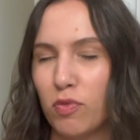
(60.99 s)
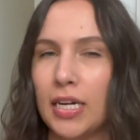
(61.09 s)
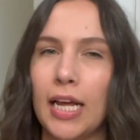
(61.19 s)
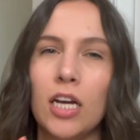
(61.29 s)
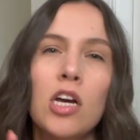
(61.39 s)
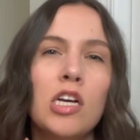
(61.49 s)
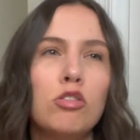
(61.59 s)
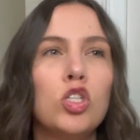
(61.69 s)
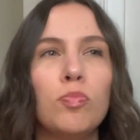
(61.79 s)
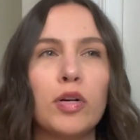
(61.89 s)
reading,
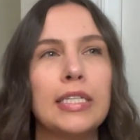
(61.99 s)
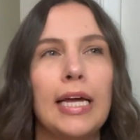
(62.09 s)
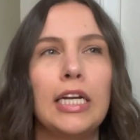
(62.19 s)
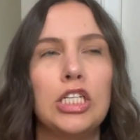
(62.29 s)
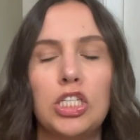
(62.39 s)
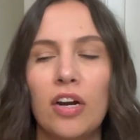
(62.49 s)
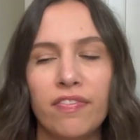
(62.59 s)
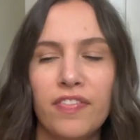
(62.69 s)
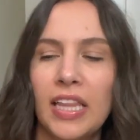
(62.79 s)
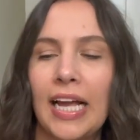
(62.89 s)
super excited to start
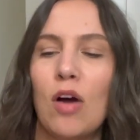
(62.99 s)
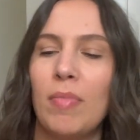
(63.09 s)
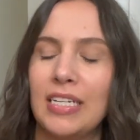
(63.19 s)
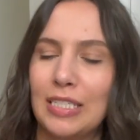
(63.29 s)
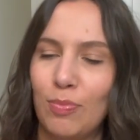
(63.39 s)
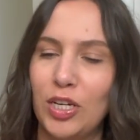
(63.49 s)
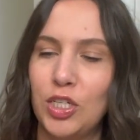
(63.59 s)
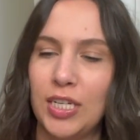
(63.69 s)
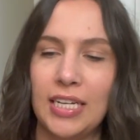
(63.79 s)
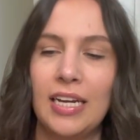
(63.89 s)
filling out my
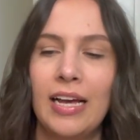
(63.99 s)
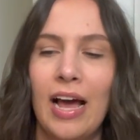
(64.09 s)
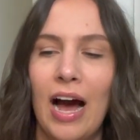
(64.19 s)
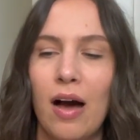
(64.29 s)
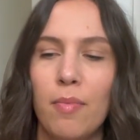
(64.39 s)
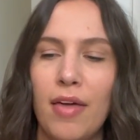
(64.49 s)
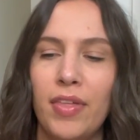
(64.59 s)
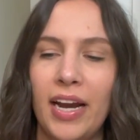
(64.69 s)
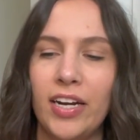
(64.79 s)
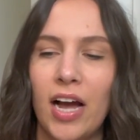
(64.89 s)
spreadsheet. And
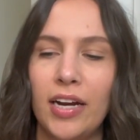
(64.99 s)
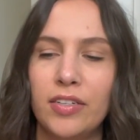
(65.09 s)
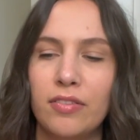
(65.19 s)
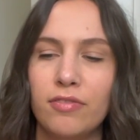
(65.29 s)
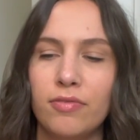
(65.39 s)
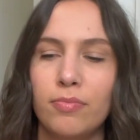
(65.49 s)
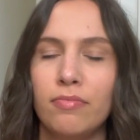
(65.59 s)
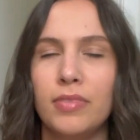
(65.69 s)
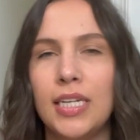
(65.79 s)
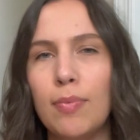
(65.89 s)
then I kind of
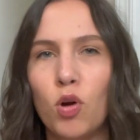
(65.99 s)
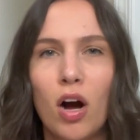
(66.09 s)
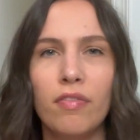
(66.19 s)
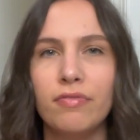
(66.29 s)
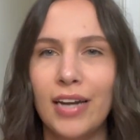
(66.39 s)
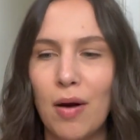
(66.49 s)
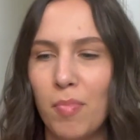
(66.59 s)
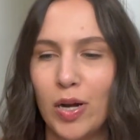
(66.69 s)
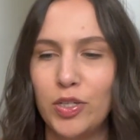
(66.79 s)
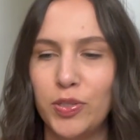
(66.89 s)
taper off, not
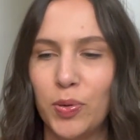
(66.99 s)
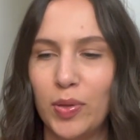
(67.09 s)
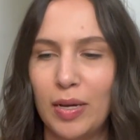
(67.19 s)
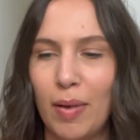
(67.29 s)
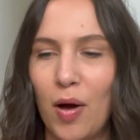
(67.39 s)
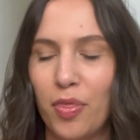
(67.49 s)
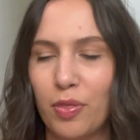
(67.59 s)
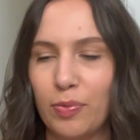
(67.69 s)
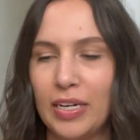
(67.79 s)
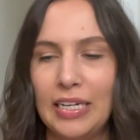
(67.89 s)
much. It's only about
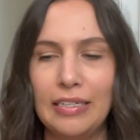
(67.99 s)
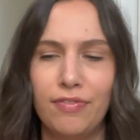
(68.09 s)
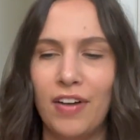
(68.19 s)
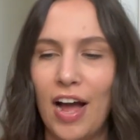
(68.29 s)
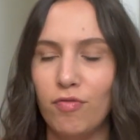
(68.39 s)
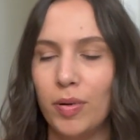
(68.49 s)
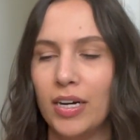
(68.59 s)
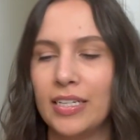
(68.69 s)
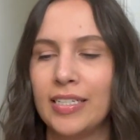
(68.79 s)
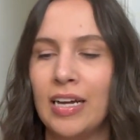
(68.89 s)
3 to 5
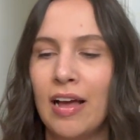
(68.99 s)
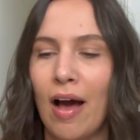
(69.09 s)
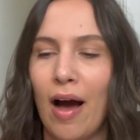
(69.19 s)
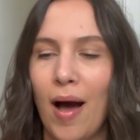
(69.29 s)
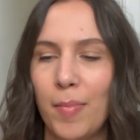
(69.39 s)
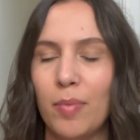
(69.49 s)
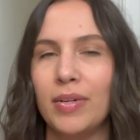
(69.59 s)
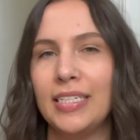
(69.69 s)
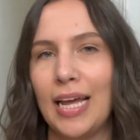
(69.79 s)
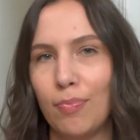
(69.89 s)
books.
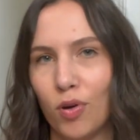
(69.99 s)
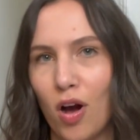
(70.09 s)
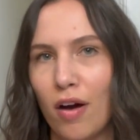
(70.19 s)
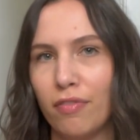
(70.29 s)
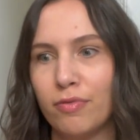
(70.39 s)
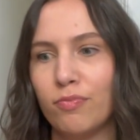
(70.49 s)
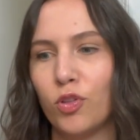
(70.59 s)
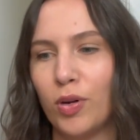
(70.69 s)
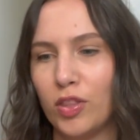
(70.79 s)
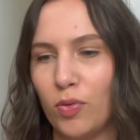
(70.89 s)
But taper off
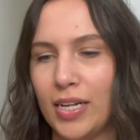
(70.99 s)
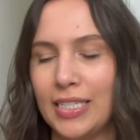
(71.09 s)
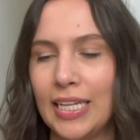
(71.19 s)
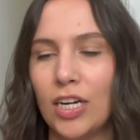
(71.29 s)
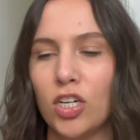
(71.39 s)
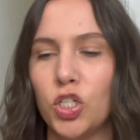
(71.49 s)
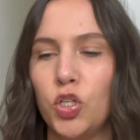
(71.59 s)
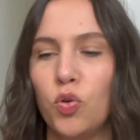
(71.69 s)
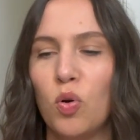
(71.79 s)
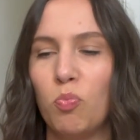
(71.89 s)
throughout the rest of the year
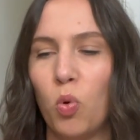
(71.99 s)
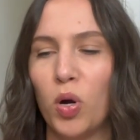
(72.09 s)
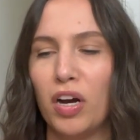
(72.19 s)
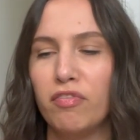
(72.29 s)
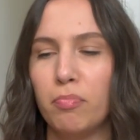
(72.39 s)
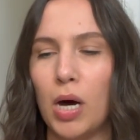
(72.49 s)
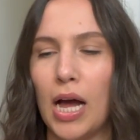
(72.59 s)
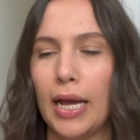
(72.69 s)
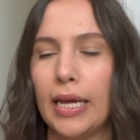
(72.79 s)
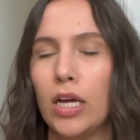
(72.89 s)
to more of
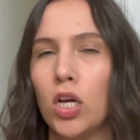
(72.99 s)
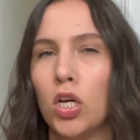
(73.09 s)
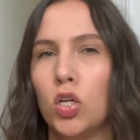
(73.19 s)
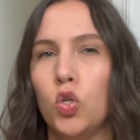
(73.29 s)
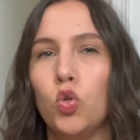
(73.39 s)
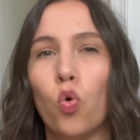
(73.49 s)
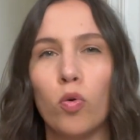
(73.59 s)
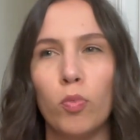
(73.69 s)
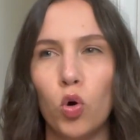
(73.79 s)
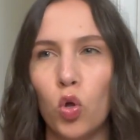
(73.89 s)
my
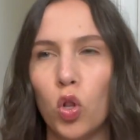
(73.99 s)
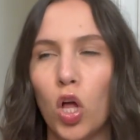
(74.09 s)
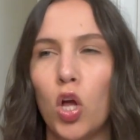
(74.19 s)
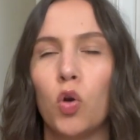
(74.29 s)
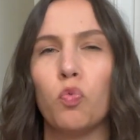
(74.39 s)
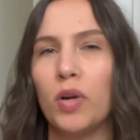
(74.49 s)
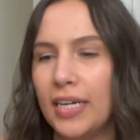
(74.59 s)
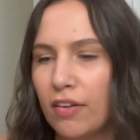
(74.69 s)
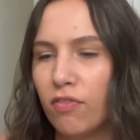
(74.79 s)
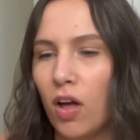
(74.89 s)
normal
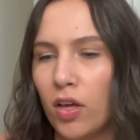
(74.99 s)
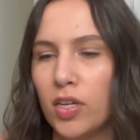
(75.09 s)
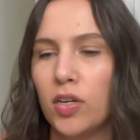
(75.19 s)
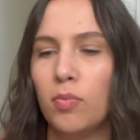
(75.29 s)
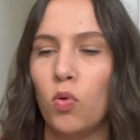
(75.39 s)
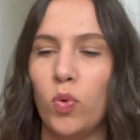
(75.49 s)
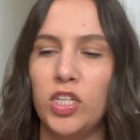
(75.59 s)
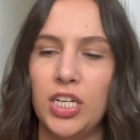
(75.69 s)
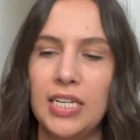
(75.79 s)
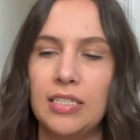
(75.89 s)
reading volume,
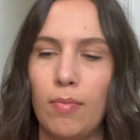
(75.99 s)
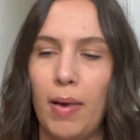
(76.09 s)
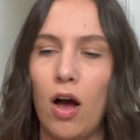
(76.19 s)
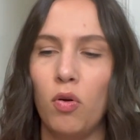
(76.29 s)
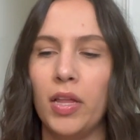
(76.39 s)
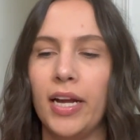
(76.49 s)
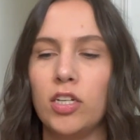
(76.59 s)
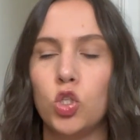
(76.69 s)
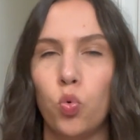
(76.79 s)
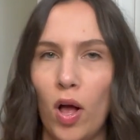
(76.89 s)
which is about
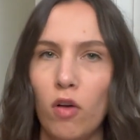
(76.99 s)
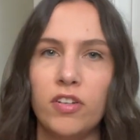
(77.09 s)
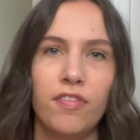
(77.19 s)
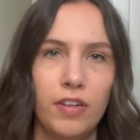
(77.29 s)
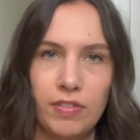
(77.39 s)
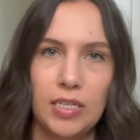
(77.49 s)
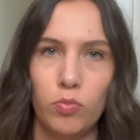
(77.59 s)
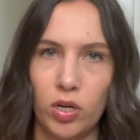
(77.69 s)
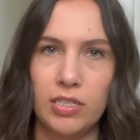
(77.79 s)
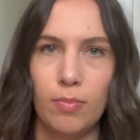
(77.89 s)
like 12 to 15
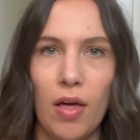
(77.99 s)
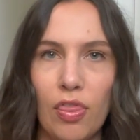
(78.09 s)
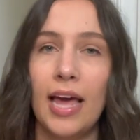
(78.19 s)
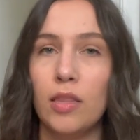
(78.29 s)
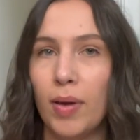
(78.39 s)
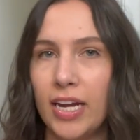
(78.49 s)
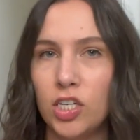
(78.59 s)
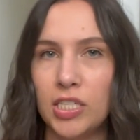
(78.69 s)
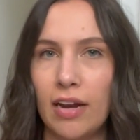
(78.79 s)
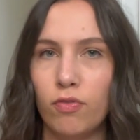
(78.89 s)
books a month. And the
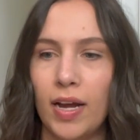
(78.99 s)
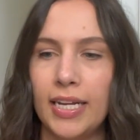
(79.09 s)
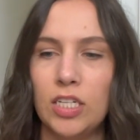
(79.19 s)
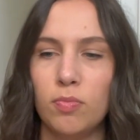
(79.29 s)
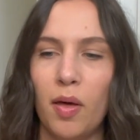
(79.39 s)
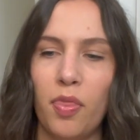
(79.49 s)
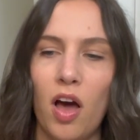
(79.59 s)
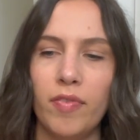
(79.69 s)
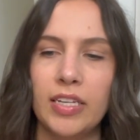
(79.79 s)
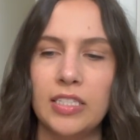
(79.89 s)
pages I've read each month
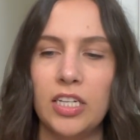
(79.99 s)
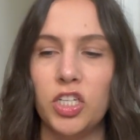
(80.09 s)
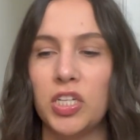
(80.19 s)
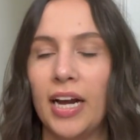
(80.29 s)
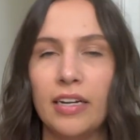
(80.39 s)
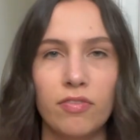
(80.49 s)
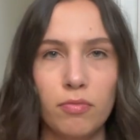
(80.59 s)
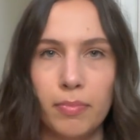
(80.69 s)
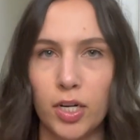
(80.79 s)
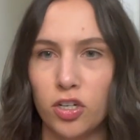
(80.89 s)
obviously just kind
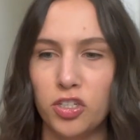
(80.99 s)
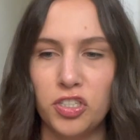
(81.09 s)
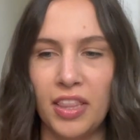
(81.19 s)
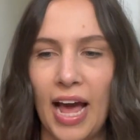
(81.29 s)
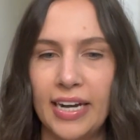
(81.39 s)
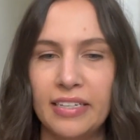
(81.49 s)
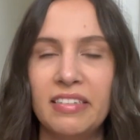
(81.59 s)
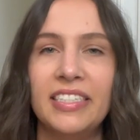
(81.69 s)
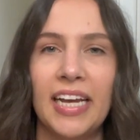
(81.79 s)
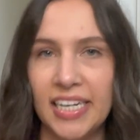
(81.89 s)
of mirrors that
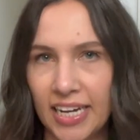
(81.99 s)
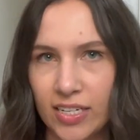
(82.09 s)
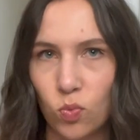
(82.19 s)
data as